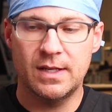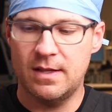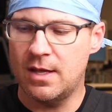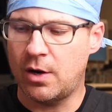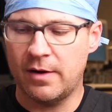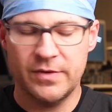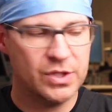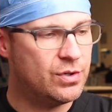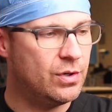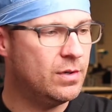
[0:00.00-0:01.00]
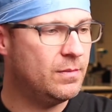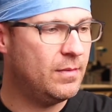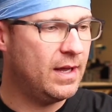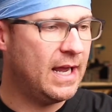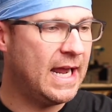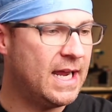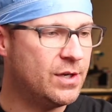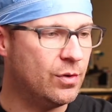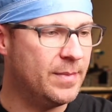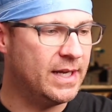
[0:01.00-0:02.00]
the harvester
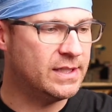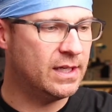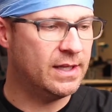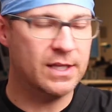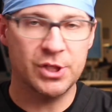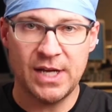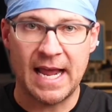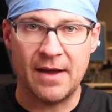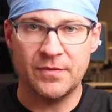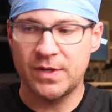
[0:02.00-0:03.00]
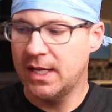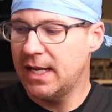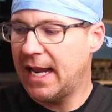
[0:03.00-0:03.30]
handle, basically the shaft,